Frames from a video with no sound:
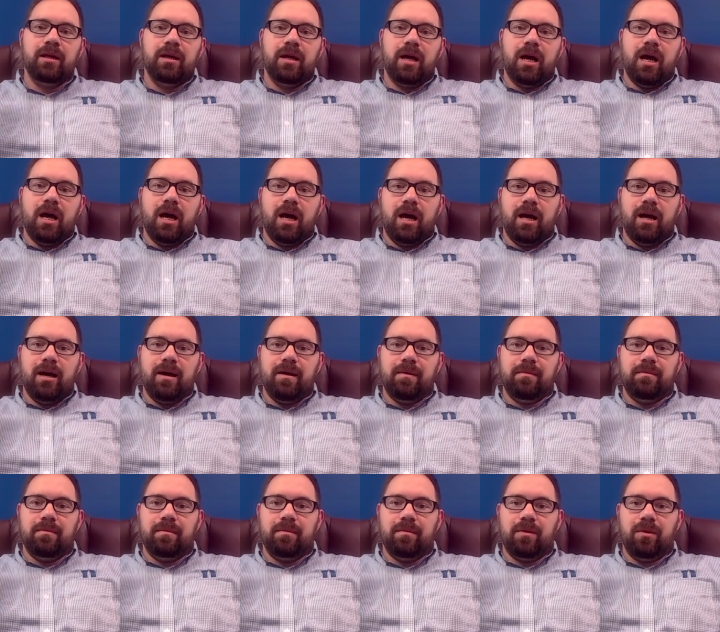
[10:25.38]

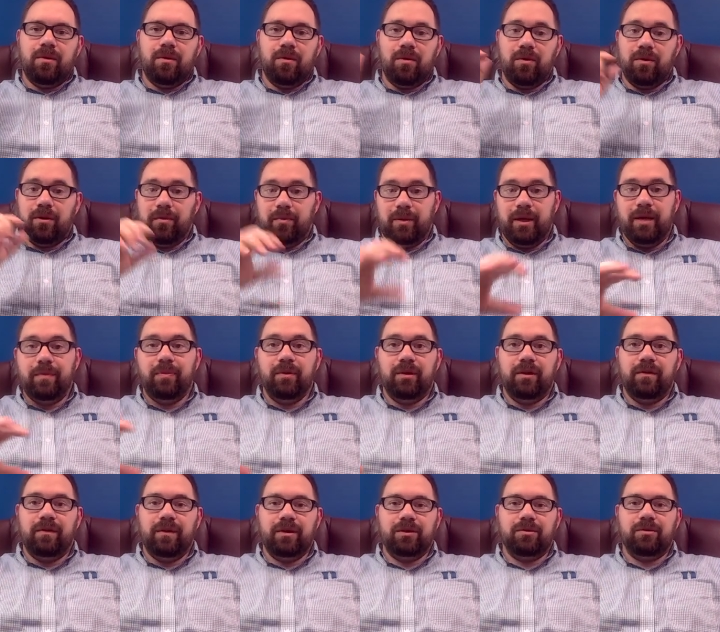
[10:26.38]
or the people
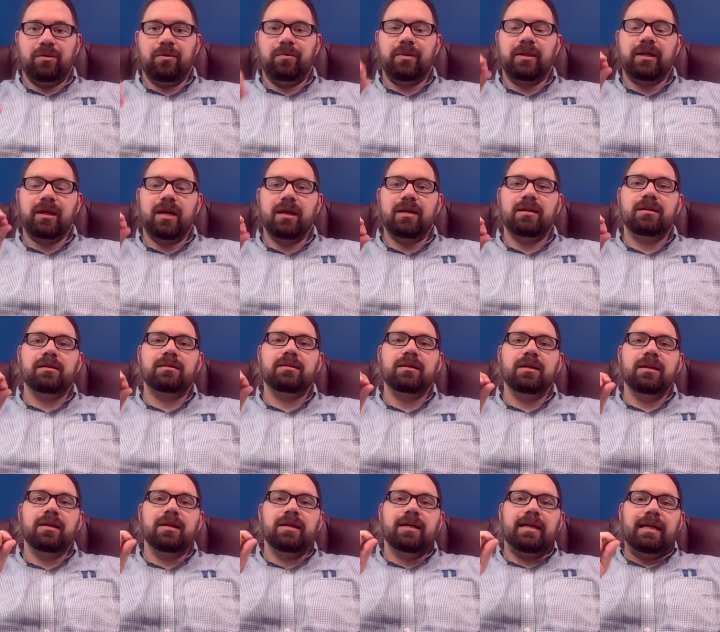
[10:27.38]
of Israel, because
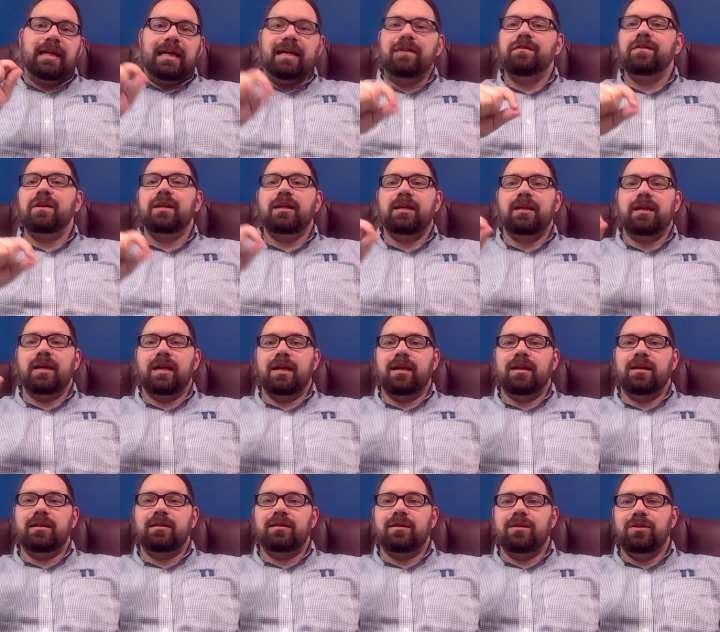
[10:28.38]
even
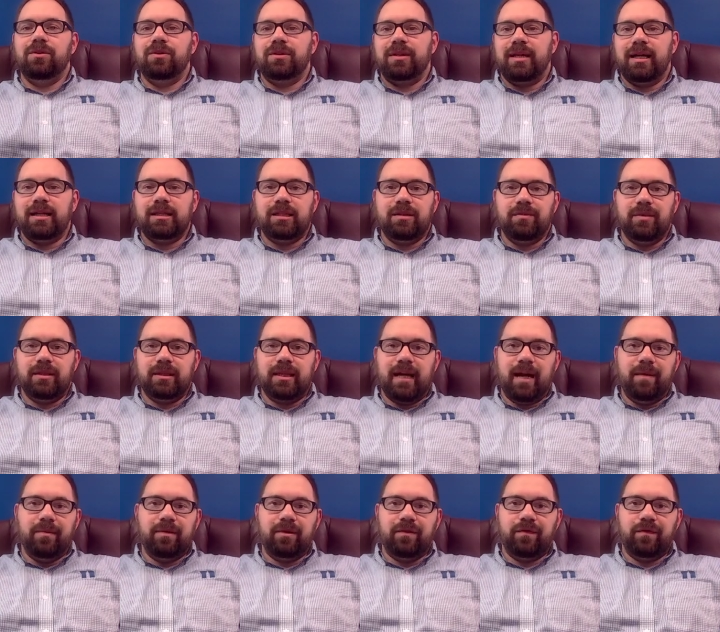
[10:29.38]
in the New Testament
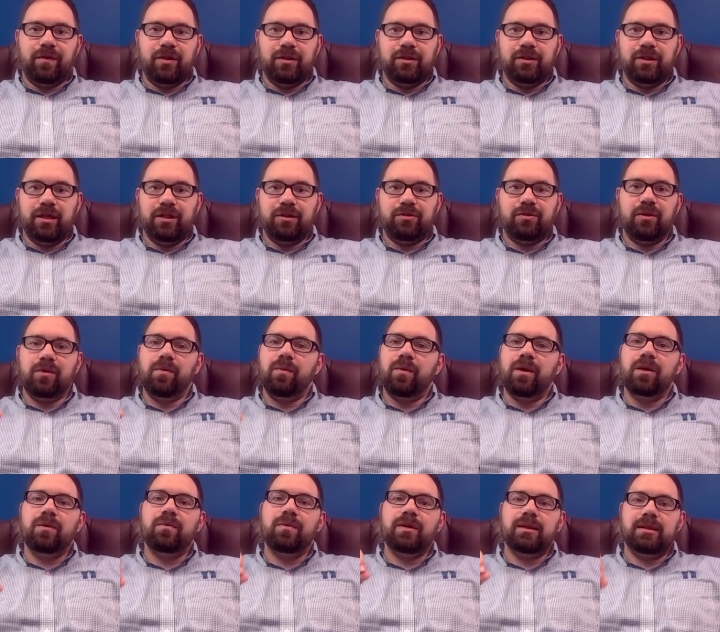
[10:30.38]
time, in the first century,
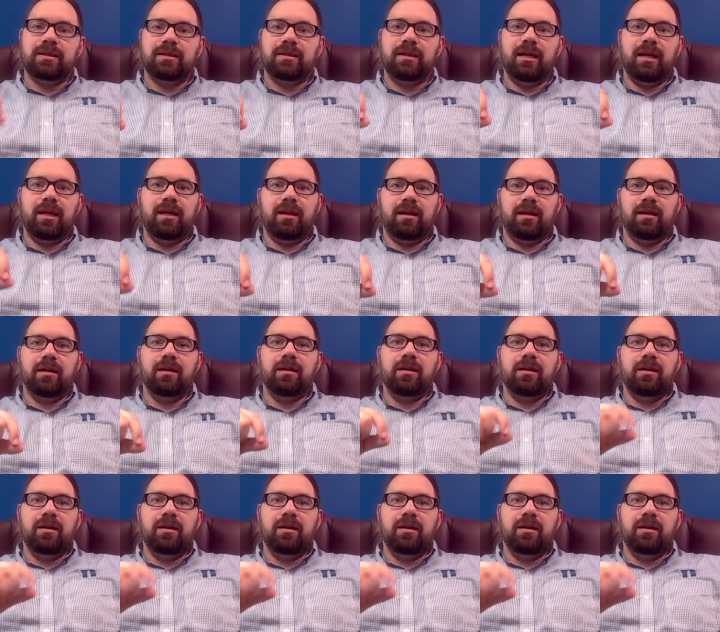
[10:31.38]
what do we see